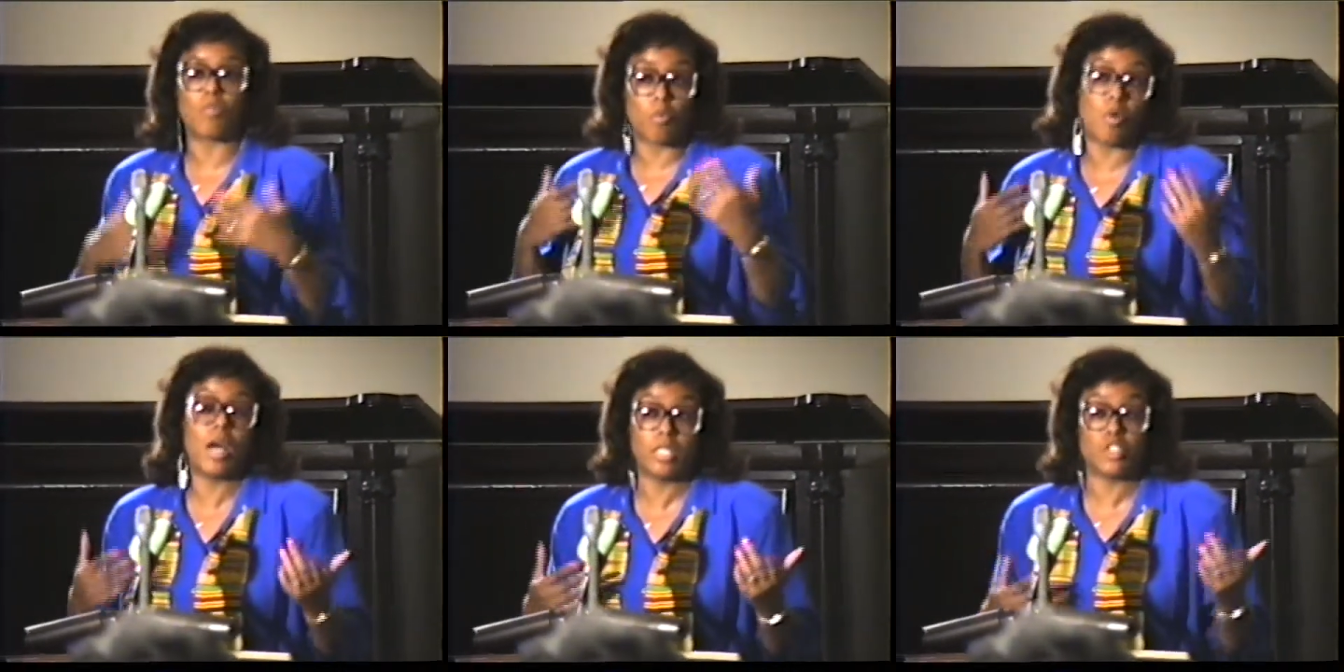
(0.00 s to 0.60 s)

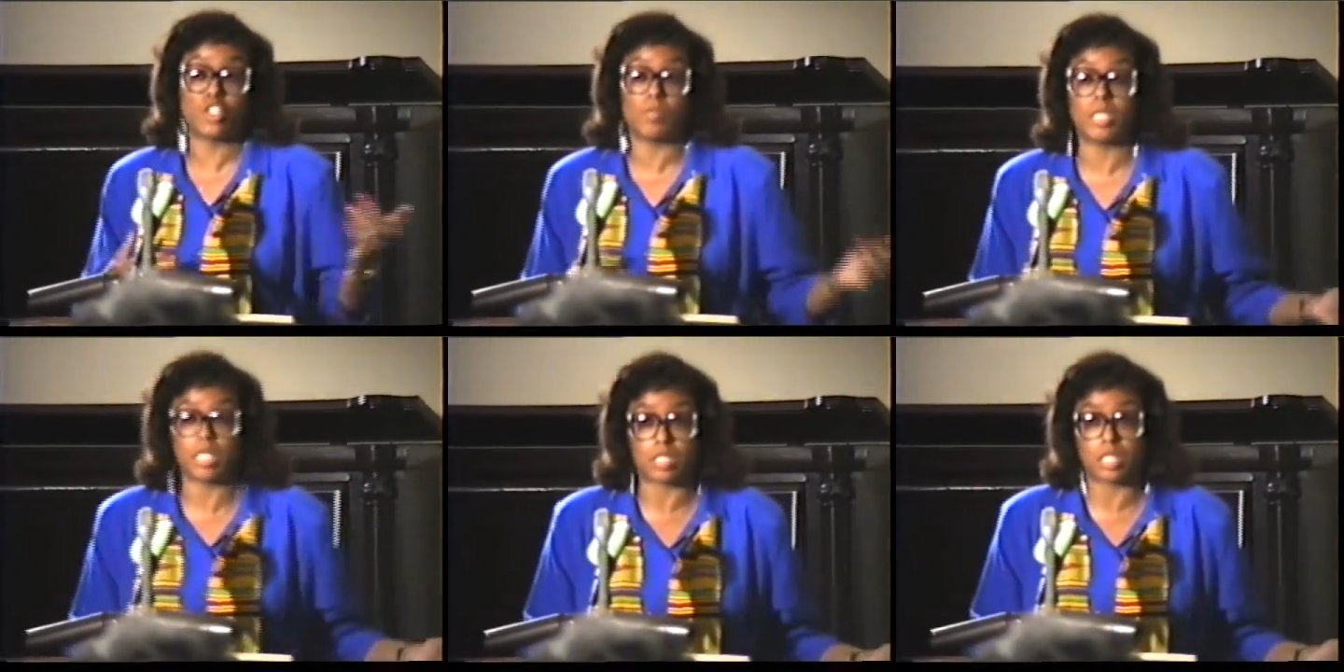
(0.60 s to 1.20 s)
One, Jimmy
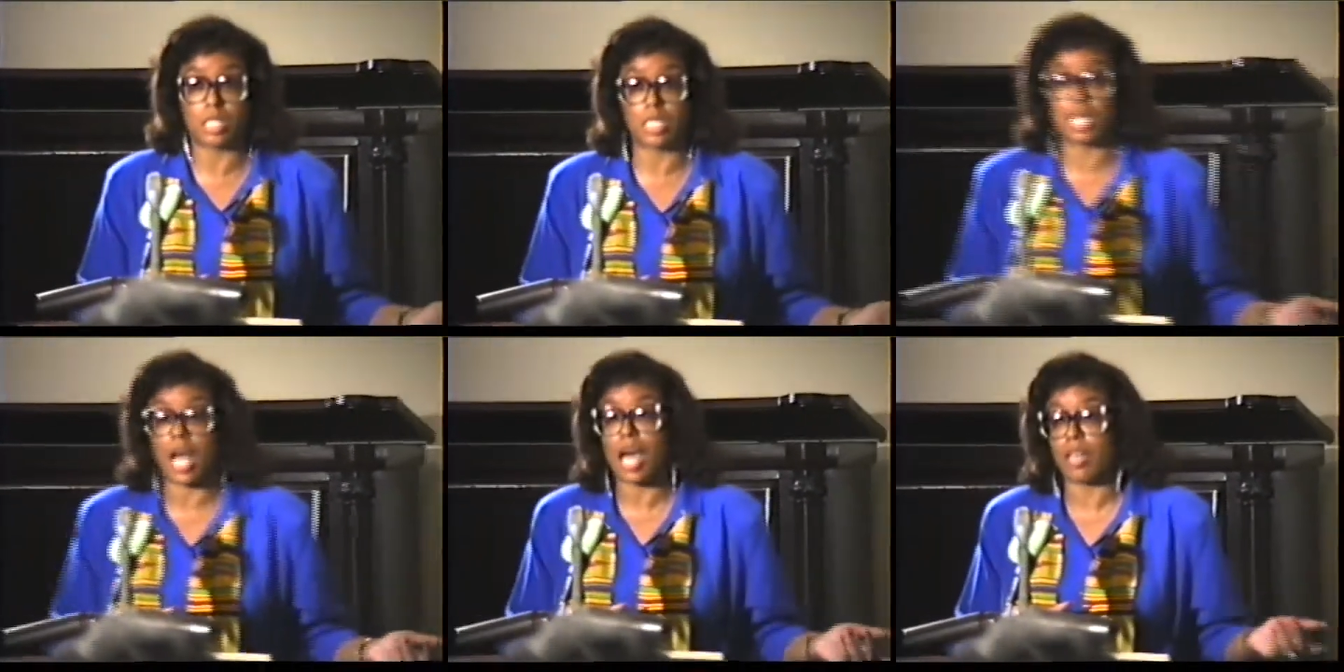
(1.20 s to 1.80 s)
is the
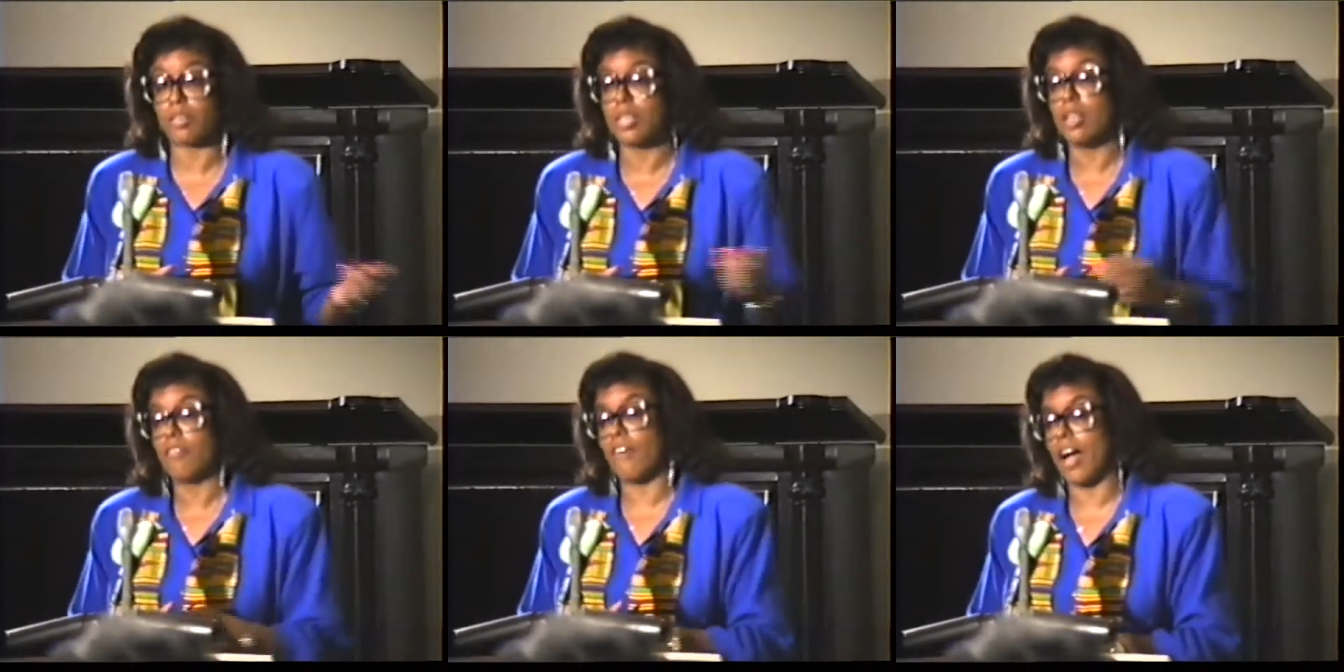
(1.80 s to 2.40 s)

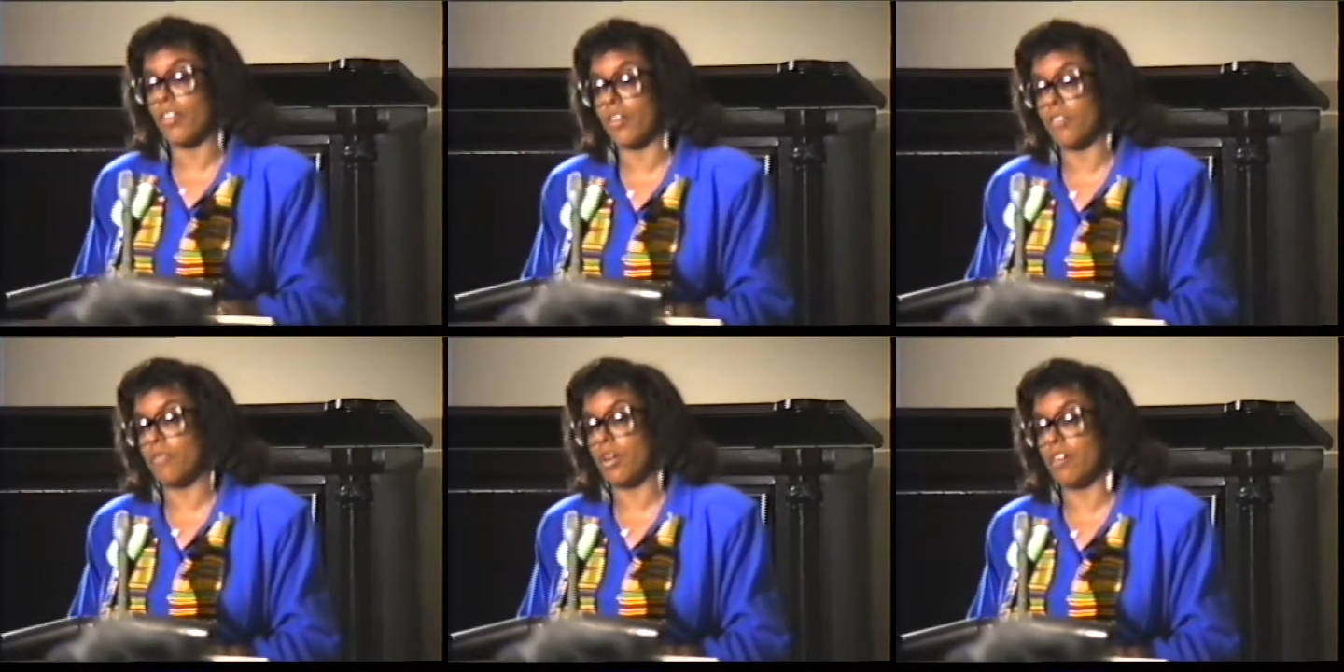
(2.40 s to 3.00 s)

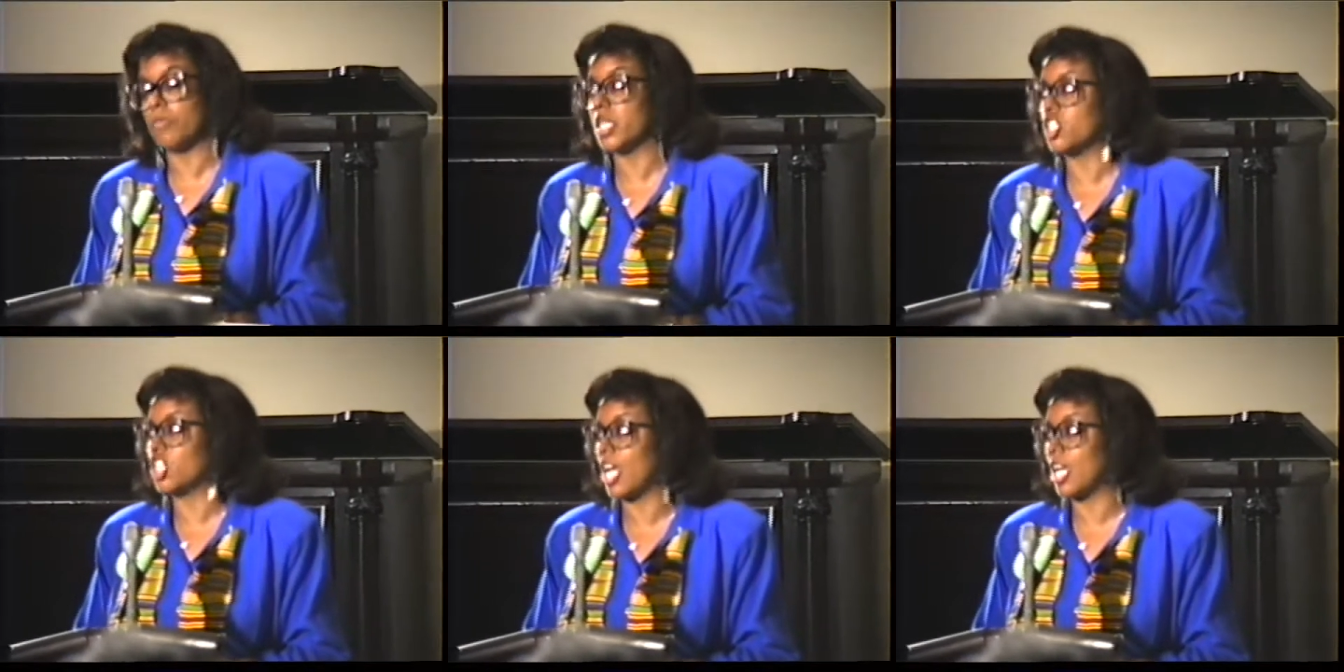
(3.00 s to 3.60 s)
godfather of me
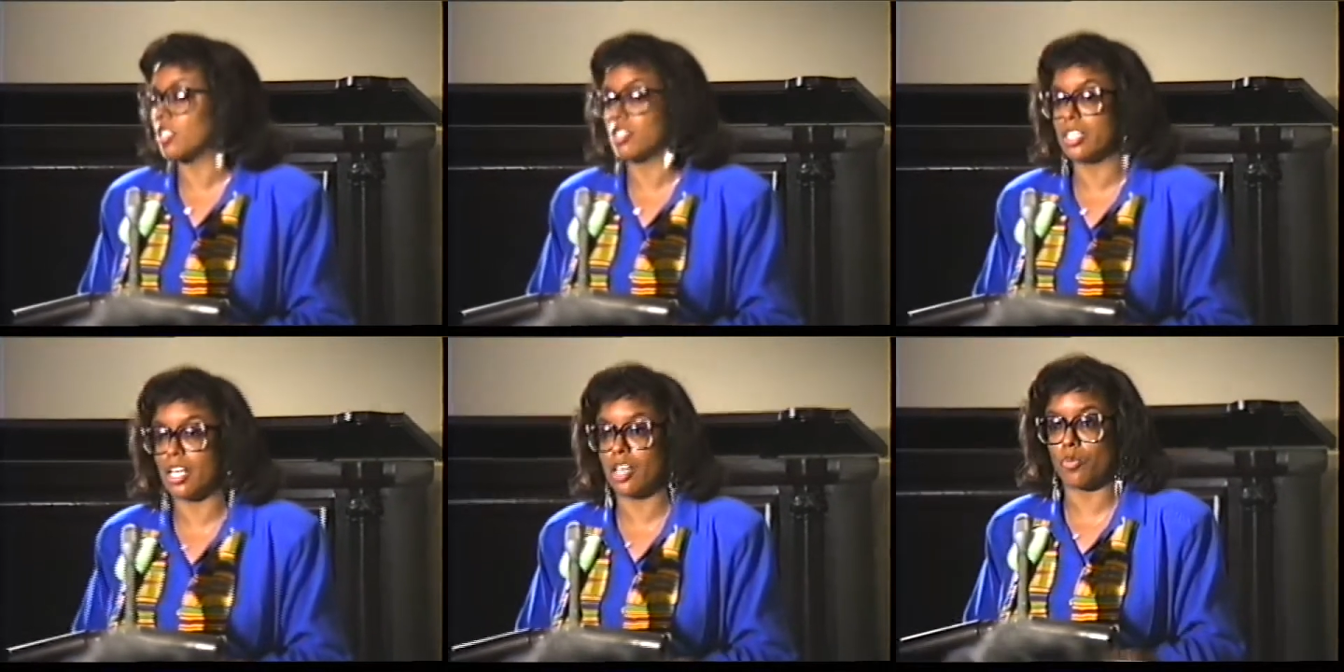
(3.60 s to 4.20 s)
and John's
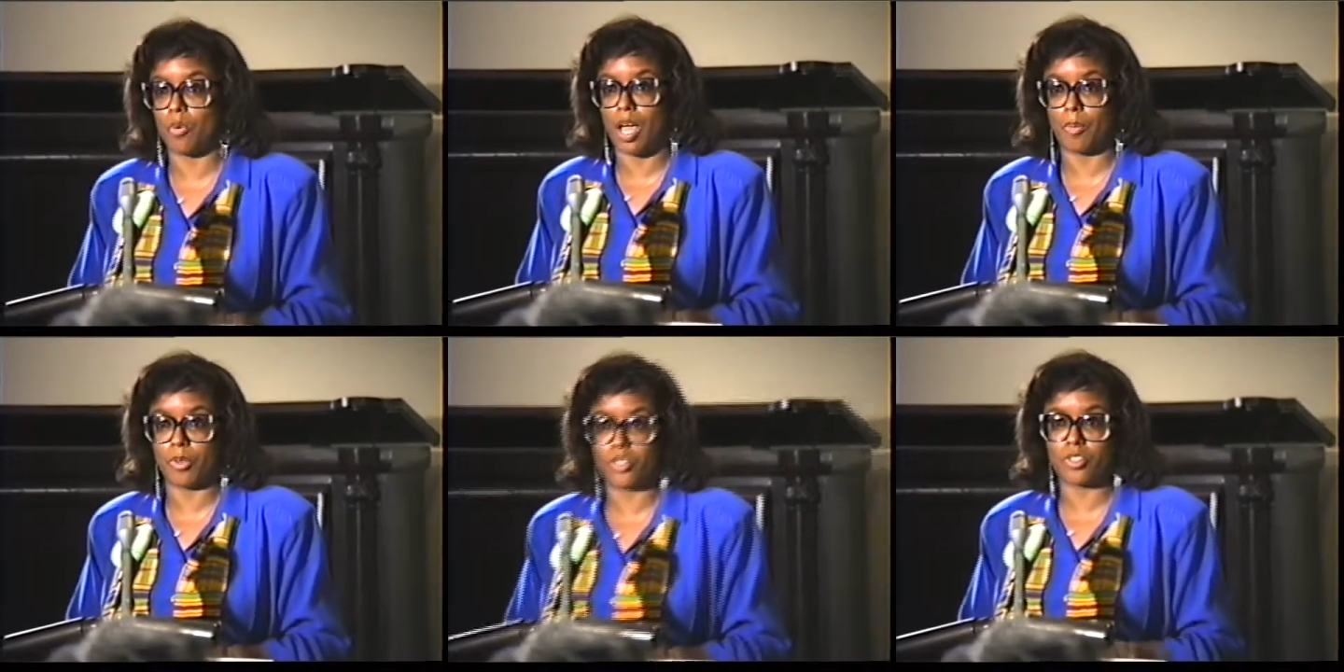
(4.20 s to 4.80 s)
son,
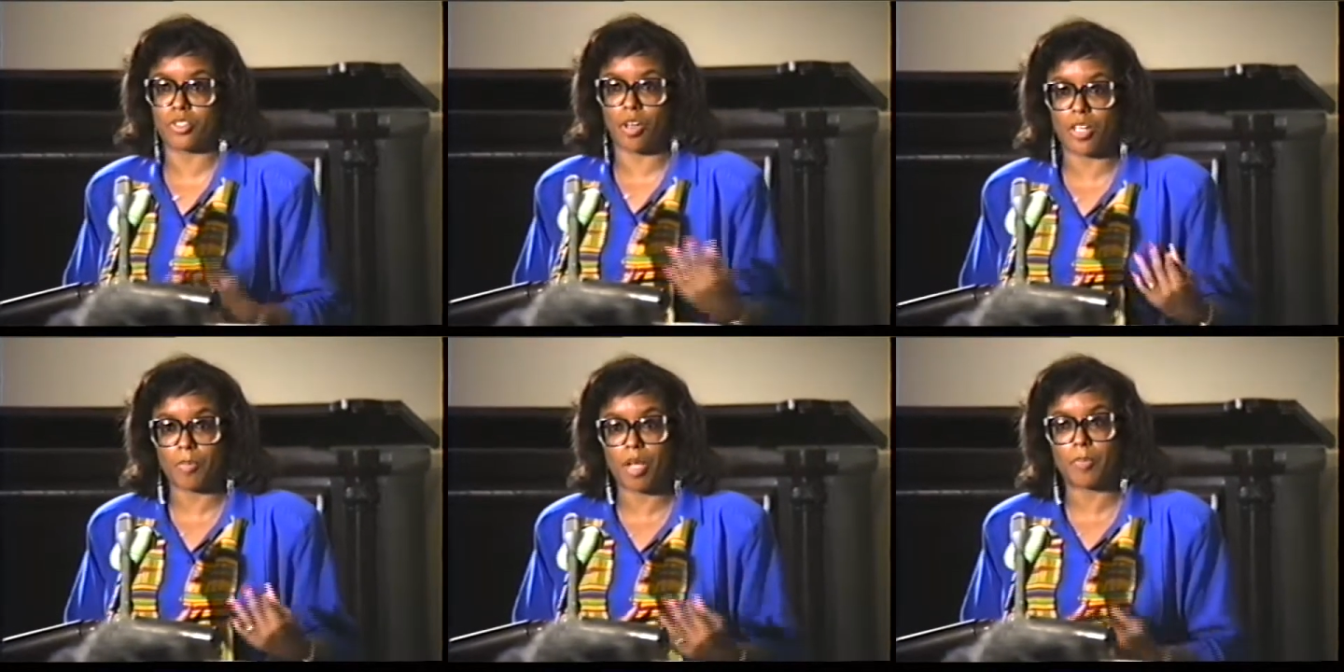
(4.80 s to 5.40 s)
Robert. You saw
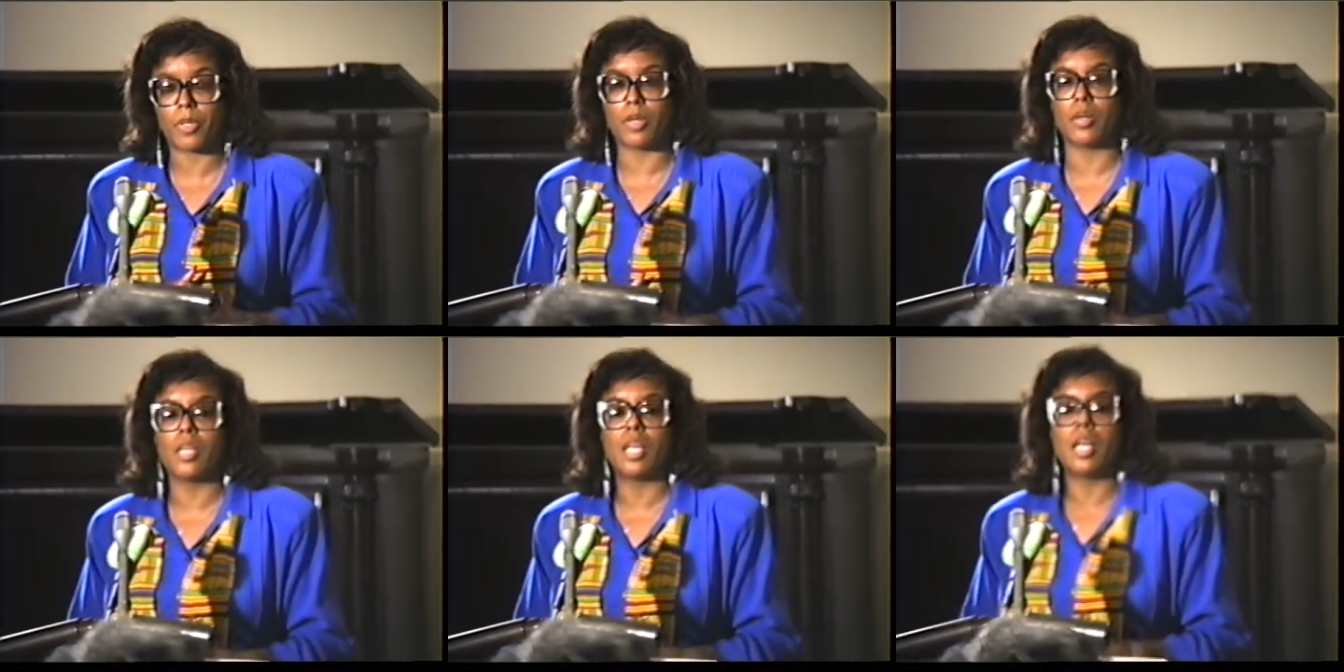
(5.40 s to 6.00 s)
him up here.